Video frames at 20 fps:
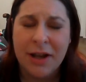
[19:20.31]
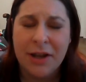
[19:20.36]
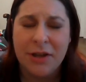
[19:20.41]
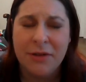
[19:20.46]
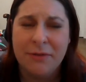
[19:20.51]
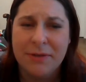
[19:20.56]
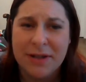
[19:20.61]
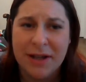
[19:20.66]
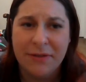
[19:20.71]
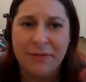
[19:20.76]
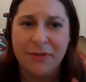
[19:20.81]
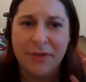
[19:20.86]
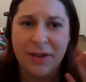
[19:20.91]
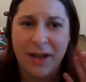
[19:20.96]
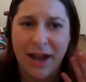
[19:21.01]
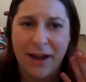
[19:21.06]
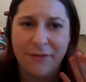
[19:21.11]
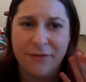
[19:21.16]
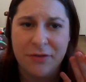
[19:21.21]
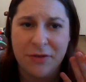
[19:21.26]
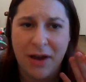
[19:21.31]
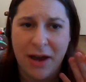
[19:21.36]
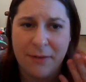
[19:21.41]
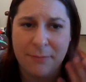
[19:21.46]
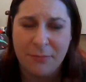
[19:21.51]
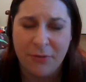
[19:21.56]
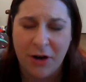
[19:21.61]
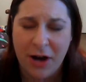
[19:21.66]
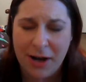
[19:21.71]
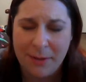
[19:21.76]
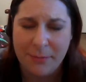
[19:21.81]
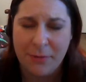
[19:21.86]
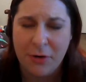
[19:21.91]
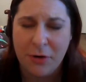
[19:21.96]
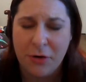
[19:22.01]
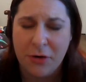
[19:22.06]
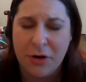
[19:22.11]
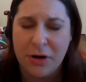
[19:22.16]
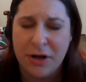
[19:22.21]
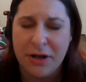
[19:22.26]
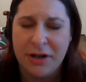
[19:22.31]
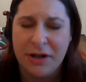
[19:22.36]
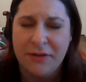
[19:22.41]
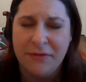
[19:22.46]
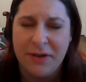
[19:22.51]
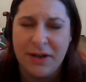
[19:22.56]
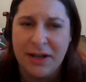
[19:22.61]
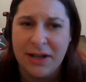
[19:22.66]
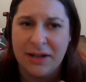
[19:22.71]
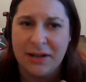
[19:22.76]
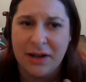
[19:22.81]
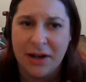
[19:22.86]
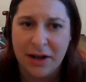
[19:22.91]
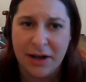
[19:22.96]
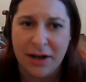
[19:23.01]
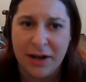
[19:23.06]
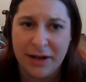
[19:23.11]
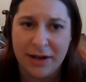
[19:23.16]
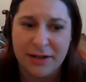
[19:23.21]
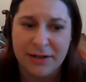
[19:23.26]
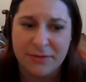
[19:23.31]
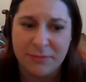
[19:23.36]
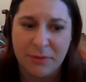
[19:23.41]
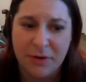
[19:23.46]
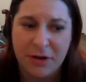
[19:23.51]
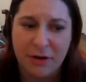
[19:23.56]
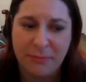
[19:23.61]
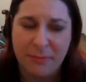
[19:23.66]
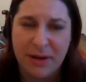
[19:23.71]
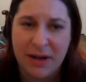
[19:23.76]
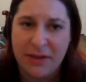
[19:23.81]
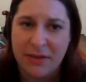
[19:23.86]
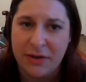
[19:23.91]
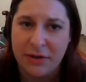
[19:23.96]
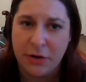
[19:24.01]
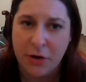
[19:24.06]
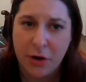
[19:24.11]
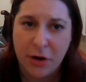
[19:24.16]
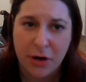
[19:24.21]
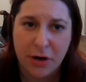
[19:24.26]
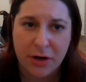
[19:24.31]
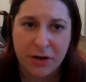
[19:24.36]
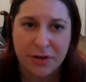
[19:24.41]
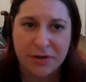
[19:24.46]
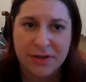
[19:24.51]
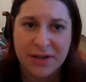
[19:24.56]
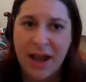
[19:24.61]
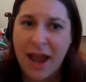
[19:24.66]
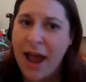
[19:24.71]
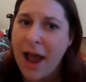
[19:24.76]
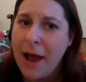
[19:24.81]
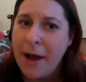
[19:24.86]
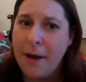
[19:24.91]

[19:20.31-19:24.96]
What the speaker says: you would definitely have to have primer on of any kind, whether it be the NARS,